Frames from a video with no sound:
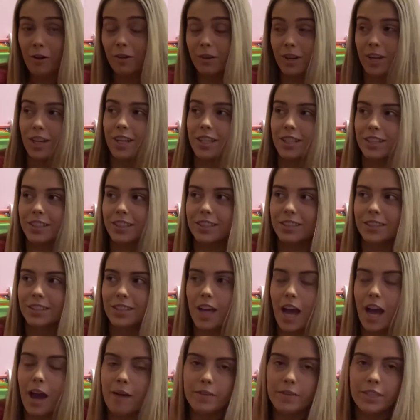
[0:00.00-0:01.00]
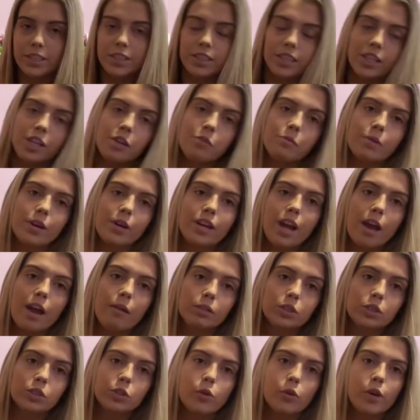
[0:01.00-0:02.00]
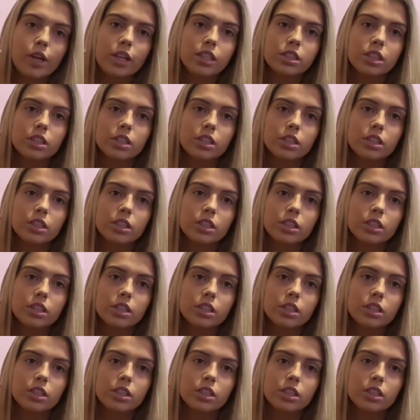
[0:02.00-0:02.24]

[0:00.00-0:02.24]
because obviously when I was going